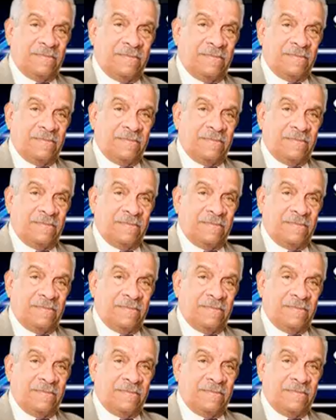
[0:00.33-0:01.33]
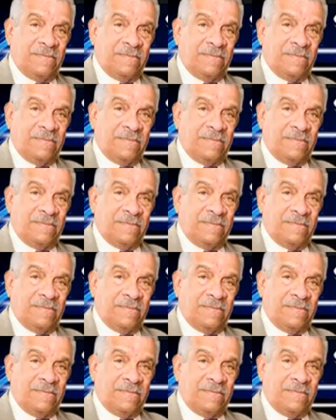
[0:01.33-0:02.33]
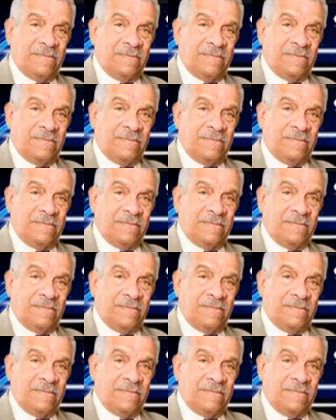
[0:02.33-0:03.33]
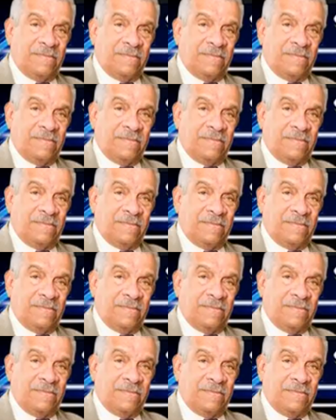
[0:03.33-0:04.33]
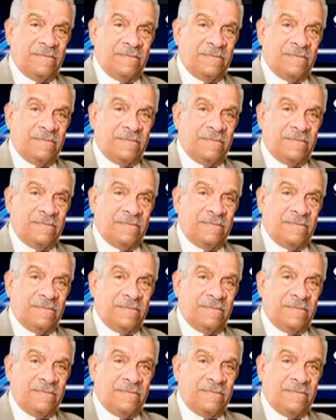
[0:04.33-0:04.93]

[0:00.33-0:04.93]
(not speaking)